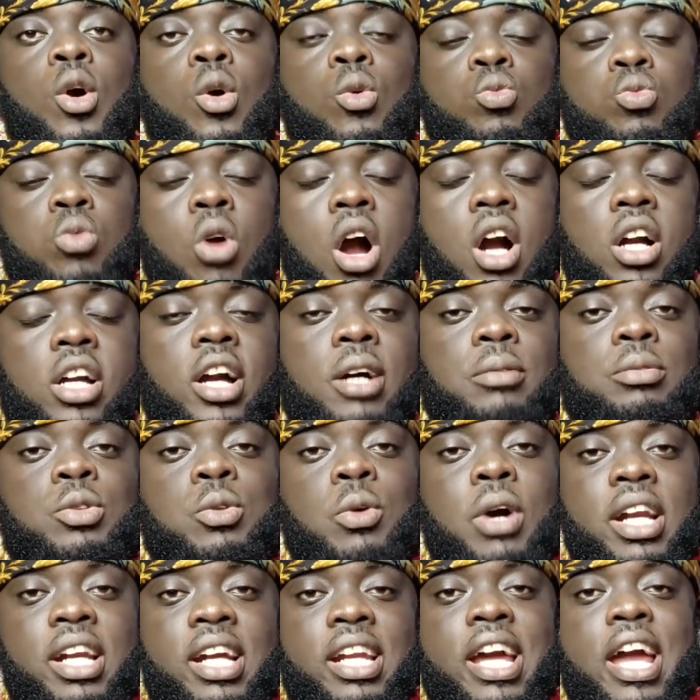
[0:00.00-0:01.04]
Welcome
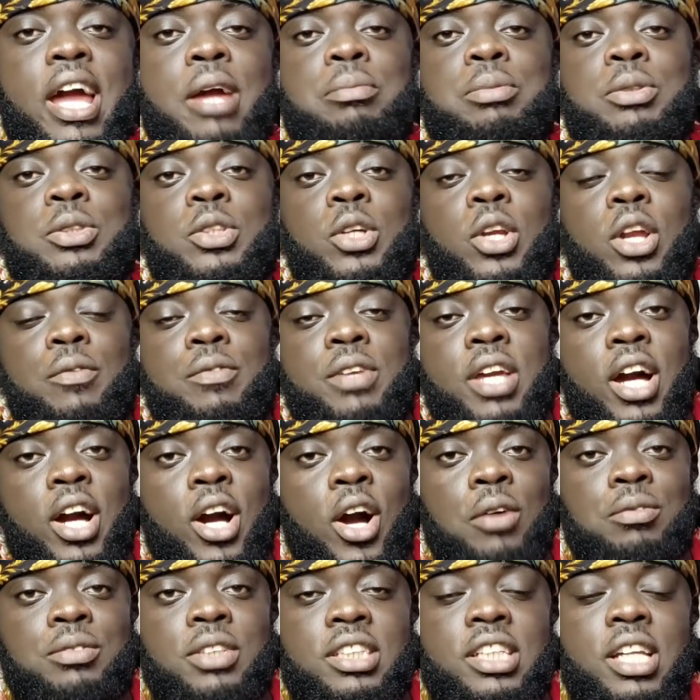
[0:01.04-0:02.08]
to another episode of
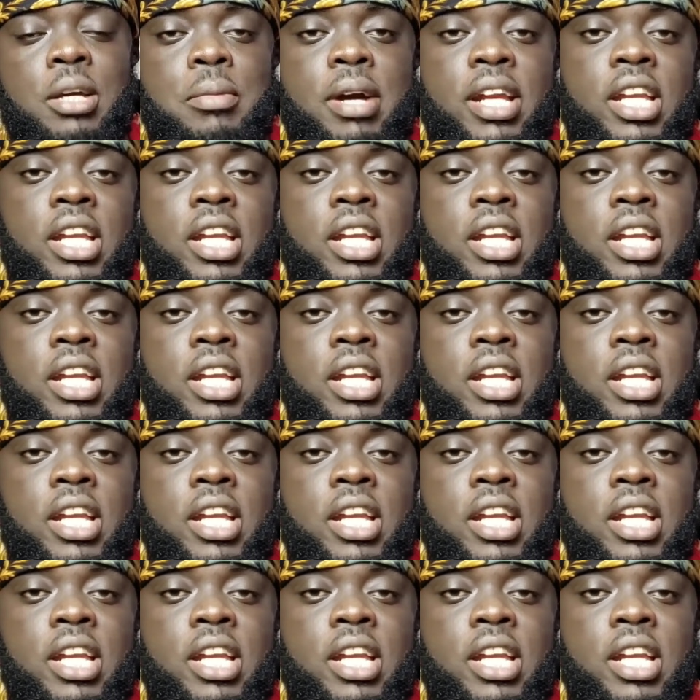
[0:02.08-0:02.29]
Y'all of the Day.